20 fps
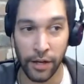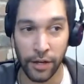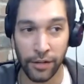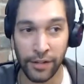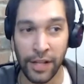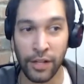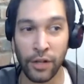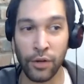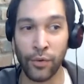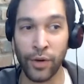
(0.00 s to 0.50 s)

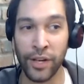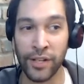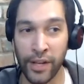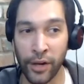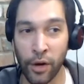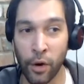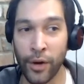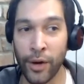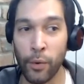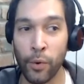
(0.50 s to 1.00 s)
then you realize
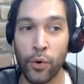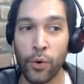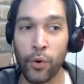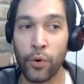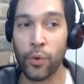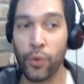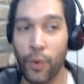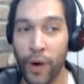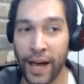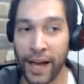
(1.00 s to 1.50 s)
okay, well, who
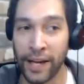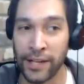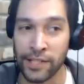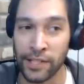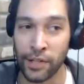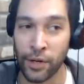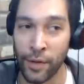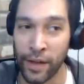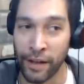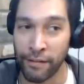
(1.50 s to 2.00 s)
do I actually
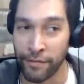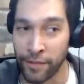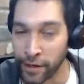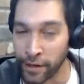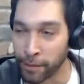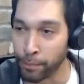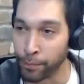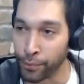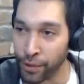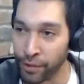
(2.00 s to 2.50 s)
owe that
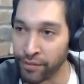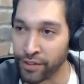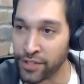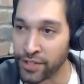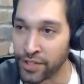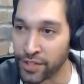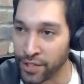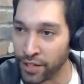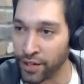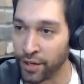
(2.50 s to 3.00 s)
fucking
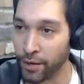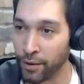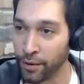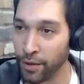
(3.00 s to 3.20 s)
privilege to?